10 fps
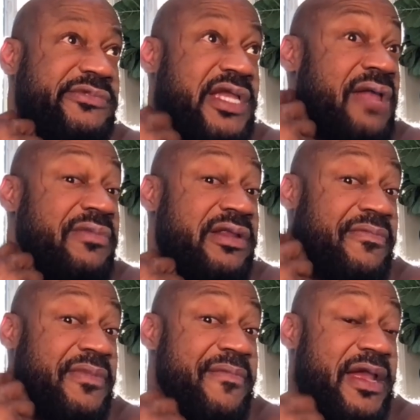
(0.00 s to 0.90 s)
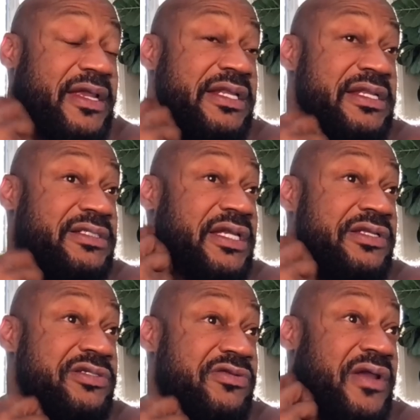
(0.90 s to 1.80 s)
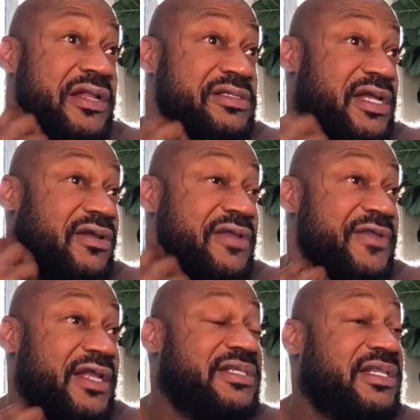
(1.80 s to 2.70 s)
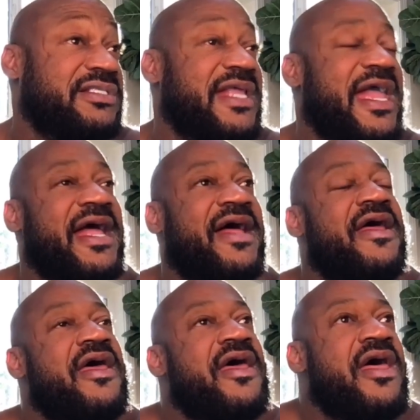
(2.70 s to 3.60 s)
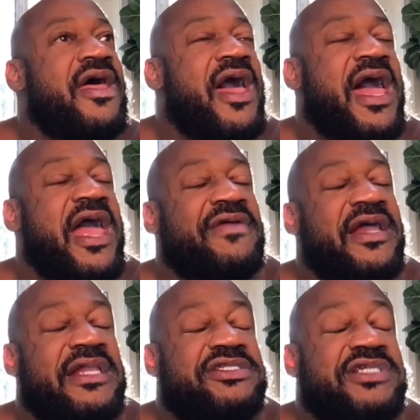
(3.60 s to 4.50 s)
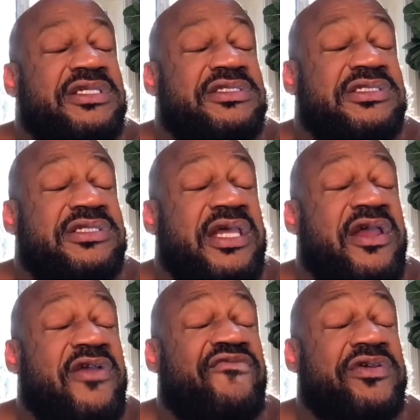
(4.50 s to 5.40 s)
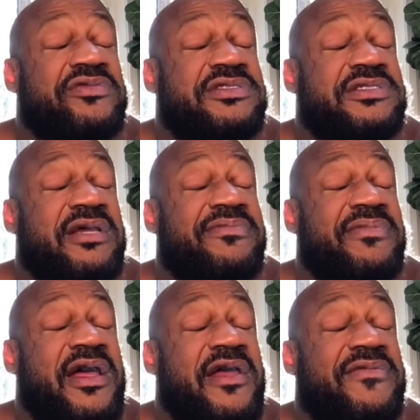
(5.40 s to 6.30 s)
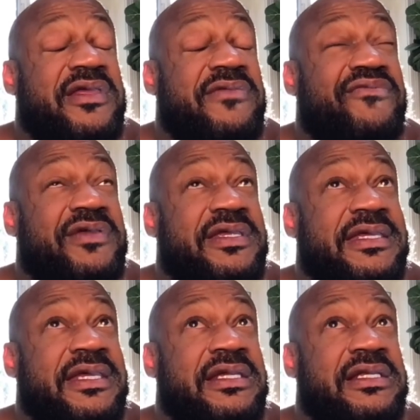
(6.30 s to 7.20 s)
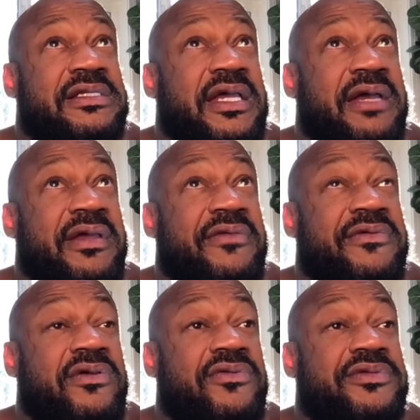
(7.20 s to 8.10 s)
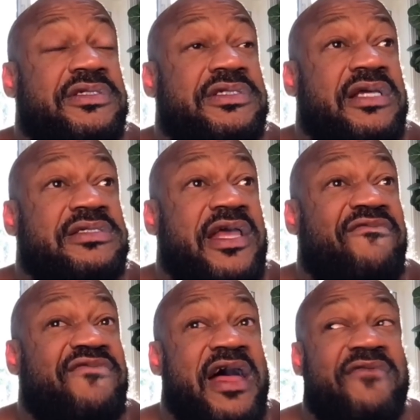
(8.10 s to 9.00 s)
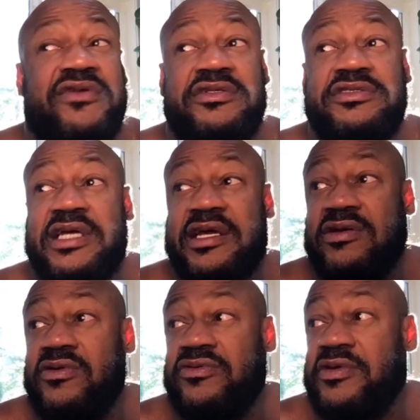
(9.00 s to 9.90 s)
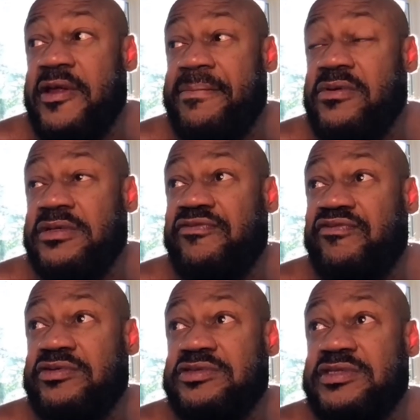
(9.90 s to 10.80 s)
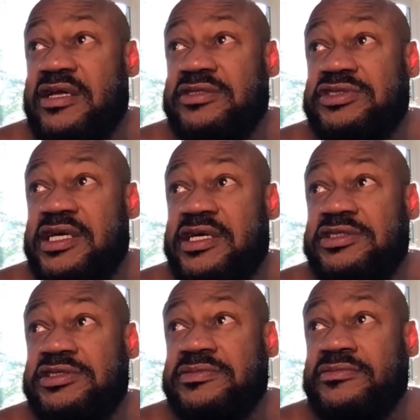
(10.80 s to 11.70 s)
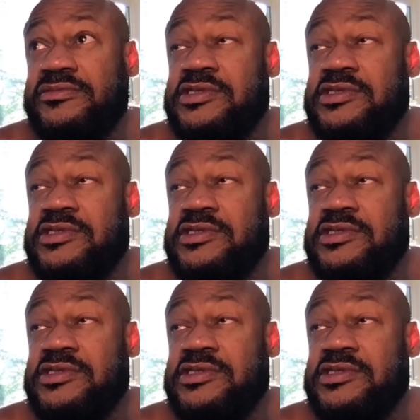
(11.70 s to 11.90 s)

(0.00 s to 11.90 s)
I mean, I'm not kidding. It's like you turn around, it's like, okay, we got to take it. Now, I got to change these air filters. I keep forgetting. I'm going to have to go through this house. I got five furnaces. I got to go through and pull these filters out and change them.